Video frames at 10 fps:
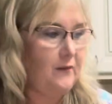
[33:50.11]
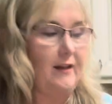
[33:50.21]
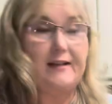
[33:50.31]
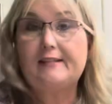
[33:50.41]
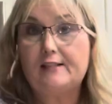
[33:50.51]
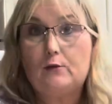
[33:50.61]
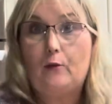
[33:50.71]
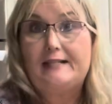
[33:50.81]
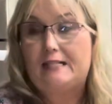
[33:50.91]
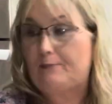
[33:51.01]
That's that
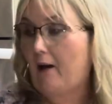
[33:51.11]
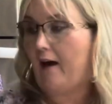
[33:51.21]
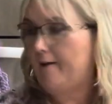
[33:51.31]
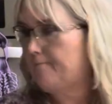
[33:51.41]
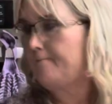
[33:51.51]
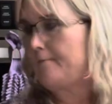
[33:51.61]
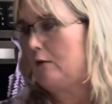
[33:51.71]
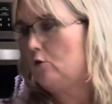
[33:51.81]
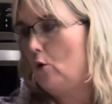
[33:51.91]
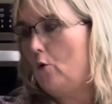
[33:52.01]
sweet spot.
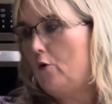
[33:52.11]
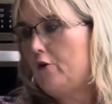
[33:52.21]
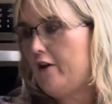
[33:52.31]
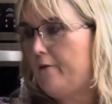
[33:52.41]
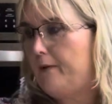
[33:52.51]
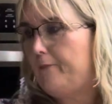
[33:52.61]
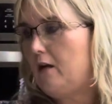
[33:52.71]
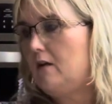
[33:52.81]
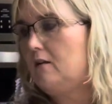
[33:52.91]
Oh, yeah, baby.